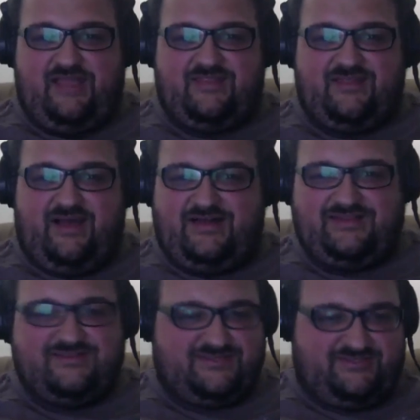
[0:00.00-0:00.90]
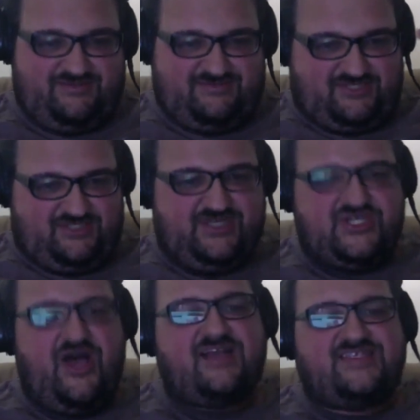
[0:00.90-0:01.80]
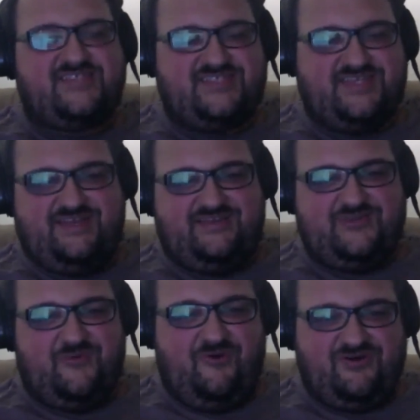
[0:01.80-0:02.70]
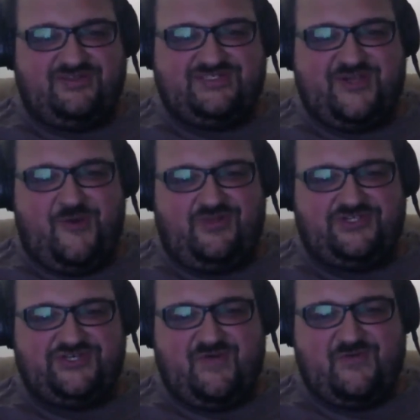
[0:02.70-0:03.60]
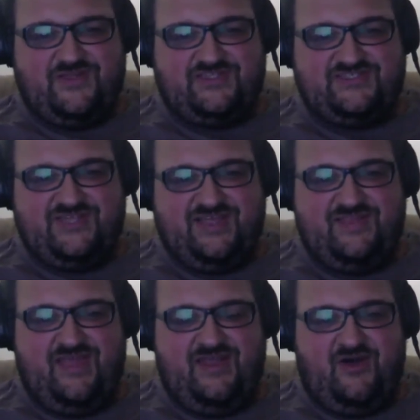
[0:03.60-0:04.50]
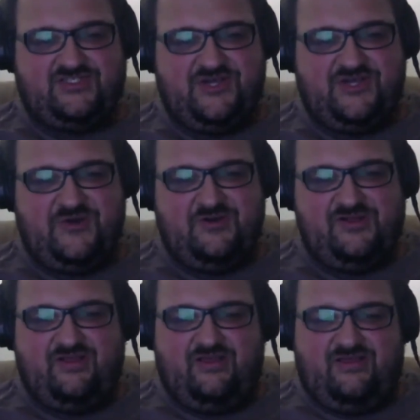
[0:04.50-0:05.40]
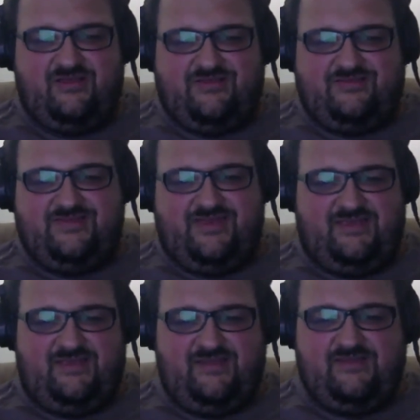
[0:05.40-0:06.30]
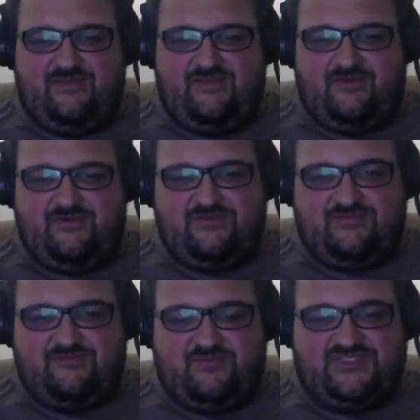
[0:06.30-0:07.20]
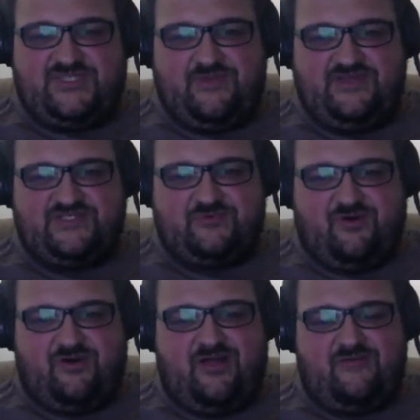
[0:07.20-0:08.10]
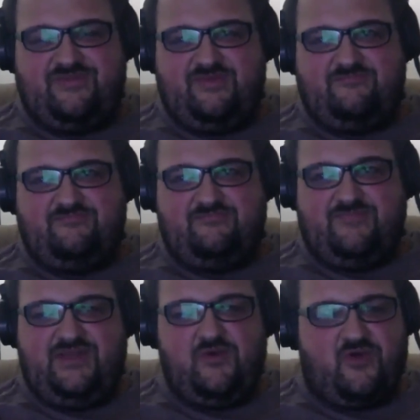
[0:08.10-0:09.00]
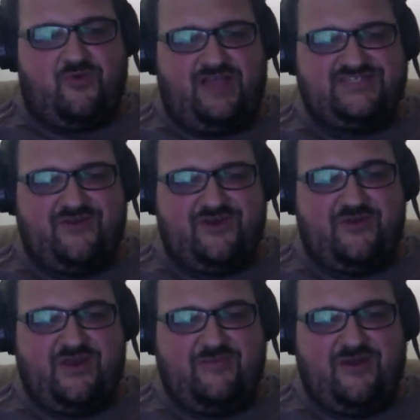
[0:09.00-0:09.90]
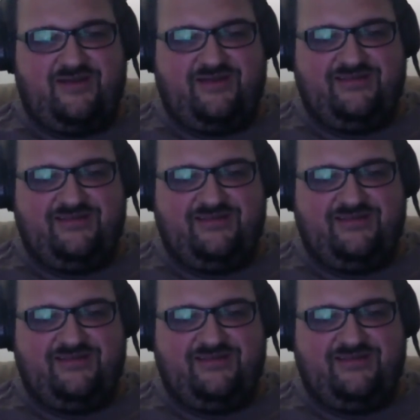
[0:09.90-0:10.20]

the toxicity towards coalition governments, and then also the precipitous, or not the meteoric rise of our Green Party.